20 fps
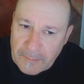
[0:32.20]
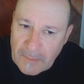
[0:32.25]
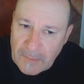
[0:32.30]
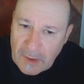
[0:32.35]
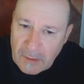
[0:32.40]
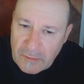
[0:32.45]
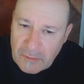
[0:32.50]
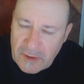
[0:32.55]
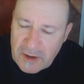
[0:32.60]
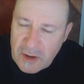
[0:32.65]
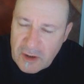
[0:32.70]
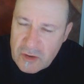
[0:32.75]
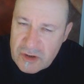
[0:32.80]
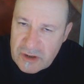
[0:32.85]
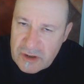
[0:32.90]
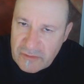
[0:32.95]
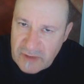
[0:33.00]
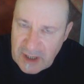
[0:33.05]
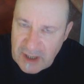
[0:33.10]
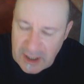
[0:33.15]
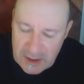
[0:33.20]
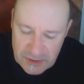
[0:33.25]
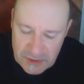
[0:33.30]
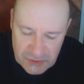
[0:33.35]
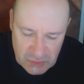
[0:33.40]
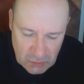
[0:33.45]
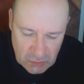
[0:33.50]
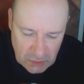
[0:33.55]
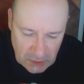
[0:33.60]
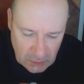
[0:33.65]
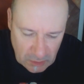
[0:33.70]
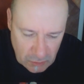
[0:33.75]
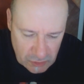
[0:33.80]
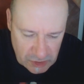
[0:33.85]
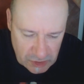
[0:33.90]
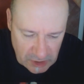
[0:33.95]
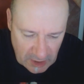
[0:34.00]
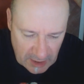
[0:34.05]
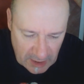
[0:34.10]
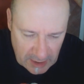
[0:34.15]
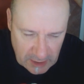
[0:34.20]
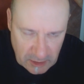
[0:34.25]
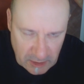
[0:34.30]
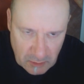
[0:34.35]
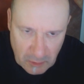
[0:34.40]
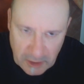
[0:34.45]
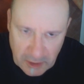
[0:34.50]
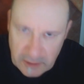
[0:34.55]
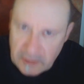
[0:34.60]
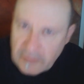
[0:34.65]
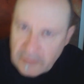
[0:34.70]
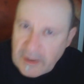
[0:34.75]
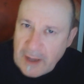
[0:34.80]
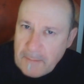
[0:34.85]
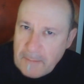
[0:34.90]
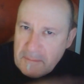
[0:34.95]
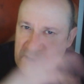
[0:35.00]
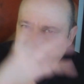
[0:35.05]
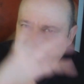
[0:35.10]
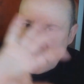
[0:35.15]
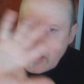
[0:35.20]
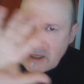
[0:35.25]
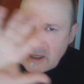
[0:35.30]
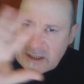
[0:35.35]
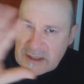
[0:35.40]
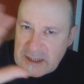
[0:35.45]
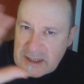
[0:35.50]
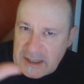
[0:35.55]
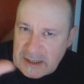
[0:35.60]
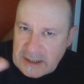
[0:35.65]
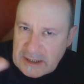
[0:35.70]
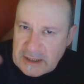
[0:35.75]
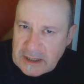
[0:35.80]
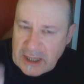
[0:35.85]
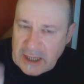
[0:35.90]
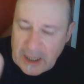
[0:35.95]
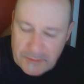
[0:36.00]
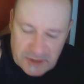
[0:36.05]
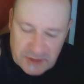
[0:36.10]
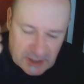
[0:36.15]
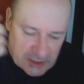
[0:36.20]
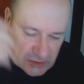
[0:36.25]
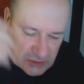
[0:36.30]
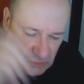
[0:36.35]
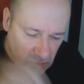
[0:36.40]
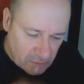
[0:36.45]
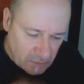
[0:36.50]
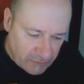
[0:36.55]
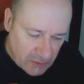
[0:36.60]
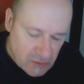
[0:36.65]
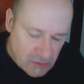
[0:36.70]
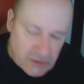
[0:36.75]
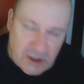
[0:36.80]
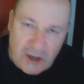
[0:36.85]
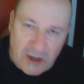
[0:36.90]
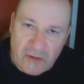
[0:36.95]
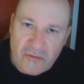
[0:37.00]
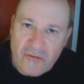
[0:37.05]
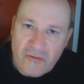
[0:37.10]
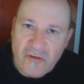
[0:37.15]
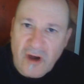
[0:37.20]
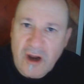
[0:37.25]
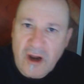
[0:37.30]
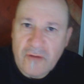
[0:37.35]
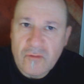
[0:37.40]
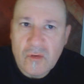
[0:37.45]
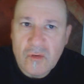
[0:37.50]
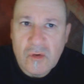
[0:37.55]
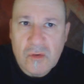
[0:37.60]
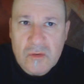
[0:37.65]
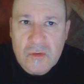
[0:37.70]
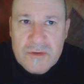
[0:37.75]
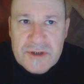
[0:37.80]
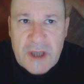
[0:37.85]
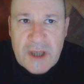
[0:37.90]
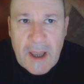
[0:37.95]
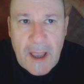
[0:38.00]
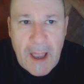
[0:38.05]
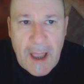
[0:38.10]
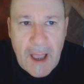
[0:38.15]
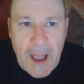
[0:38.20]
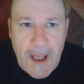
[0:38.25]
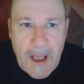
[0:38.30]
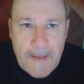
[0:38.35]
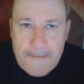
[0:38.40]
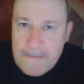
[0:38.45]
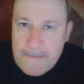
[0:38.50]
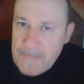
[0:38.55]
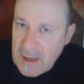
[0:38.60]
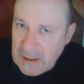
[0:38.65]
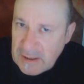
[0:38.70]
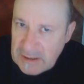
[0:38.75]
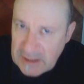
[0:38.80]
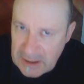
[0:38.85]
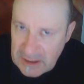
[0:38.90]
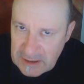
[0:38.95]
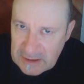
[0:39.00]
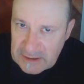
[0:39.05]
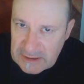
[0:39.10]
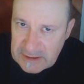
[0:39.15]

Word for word: the notion of cancel culture and the way that that in, neatly encapsulates all of those kind of five rules. But luckily,